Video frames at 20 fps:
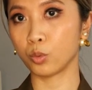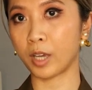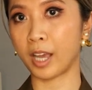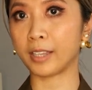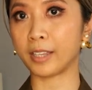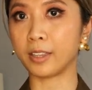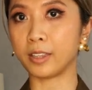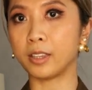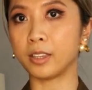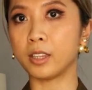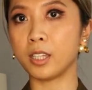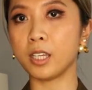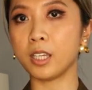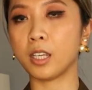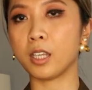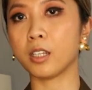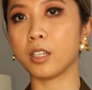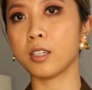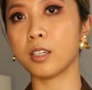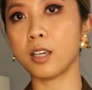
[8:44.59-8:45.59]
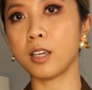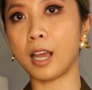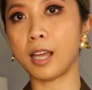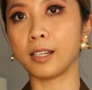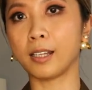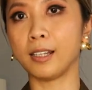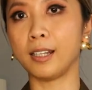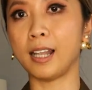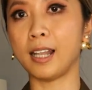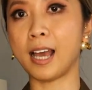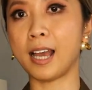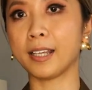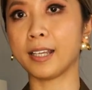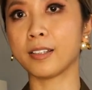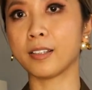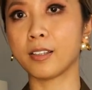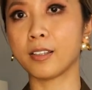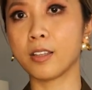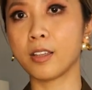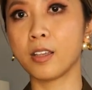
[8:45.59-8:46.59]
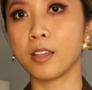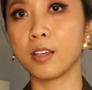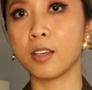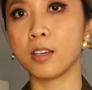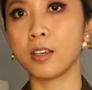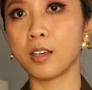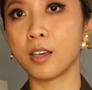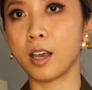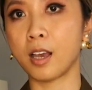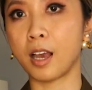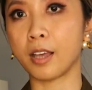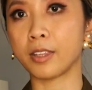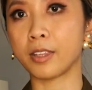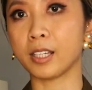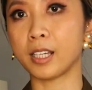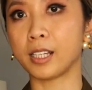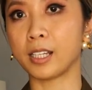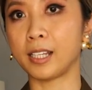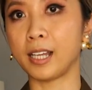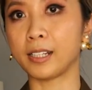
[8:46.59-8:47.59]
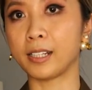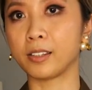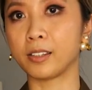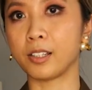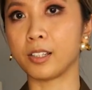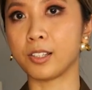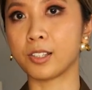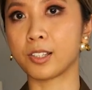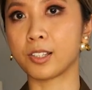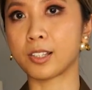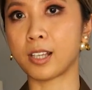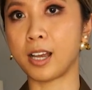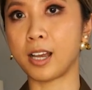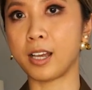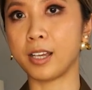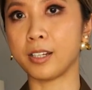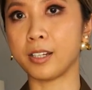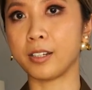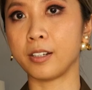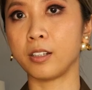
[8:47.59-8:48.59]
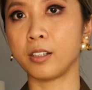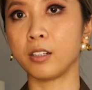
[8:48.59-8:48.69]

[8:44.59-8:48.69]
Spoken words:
I think I like this side.